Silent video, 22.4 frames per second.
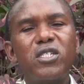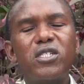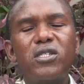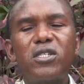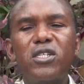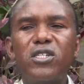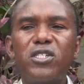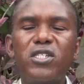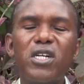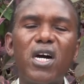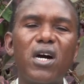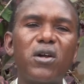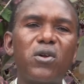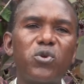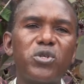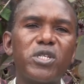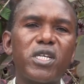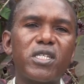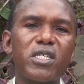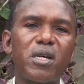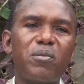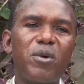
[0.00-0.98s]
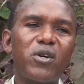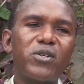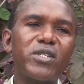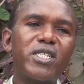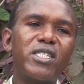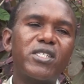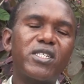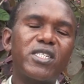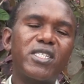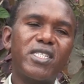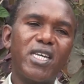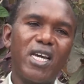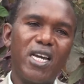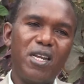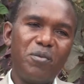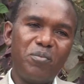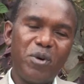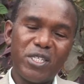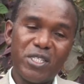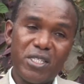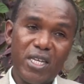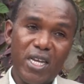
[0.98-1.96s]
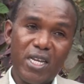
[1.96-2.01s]
Nigeria loses about
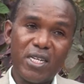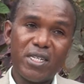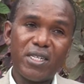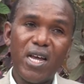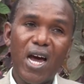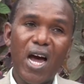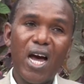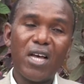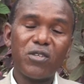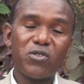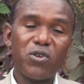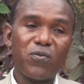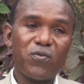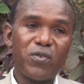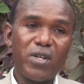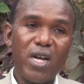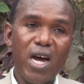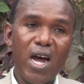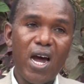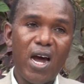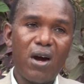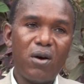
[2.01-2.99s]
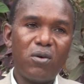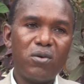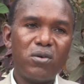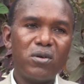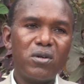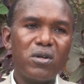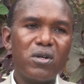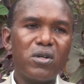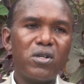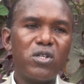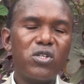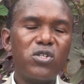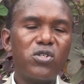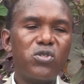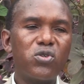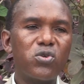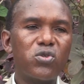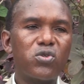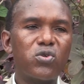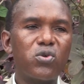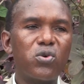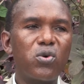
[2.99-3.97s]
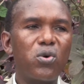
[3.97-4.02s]
10% as of now
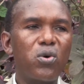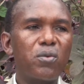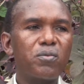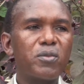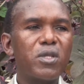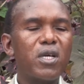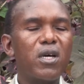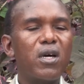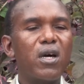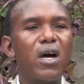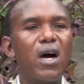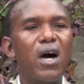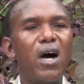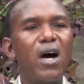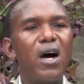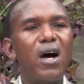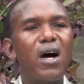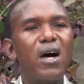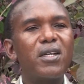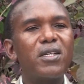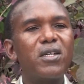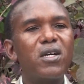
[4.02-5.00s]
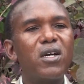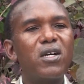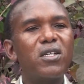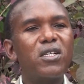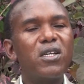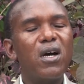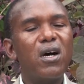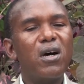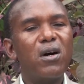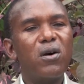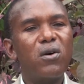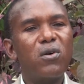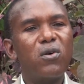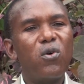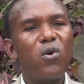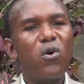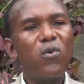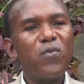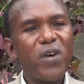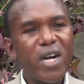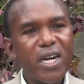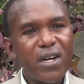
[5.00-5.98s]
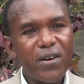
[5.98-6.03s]
due to uh, uh,
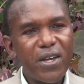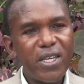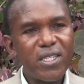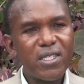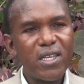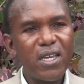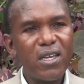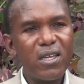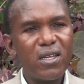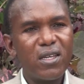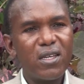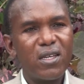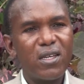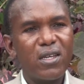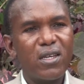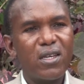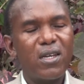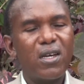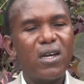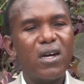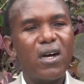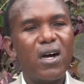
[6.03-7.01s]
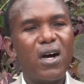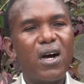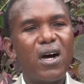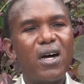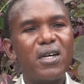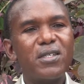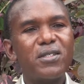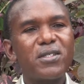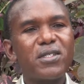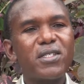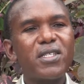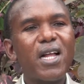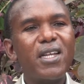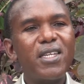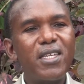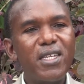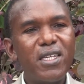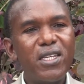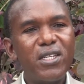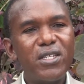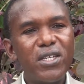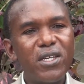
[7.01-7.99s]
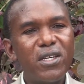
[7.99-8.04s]
overgrazing, uh,
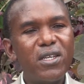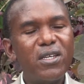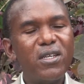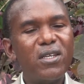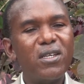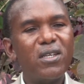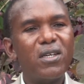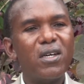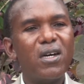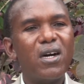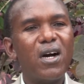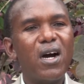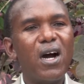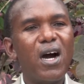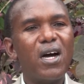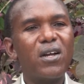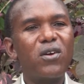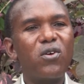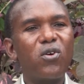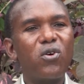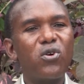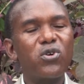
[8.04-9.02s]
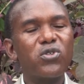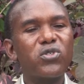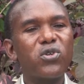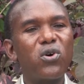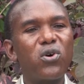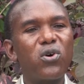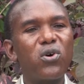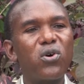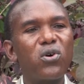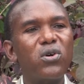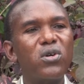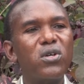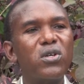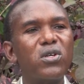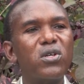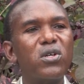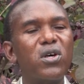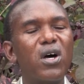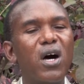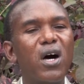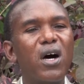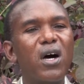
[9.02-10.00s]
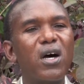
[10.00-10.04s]
salinity, and also
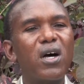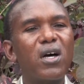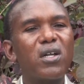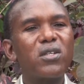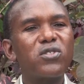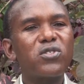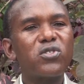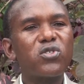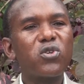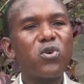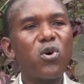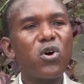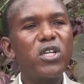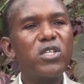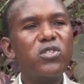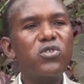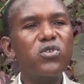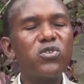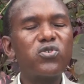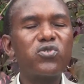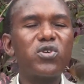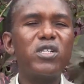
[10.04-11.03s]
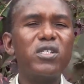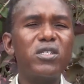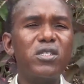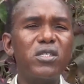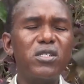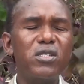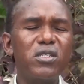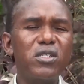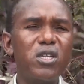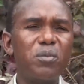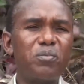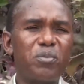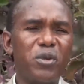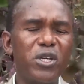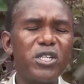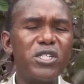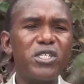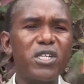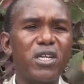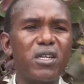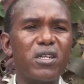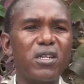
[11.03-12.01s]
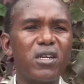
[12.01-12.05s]
uh, soil nutrient
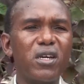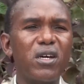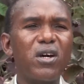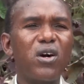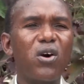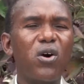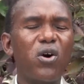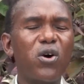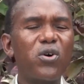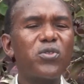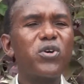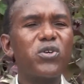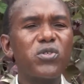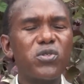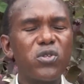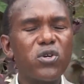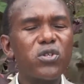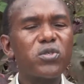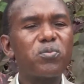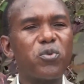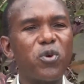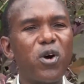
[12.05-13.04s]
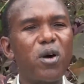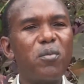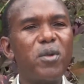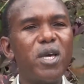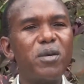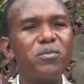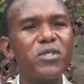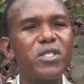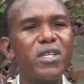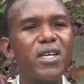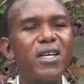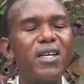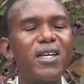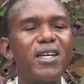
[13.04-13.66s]
depletion. All those, those problems,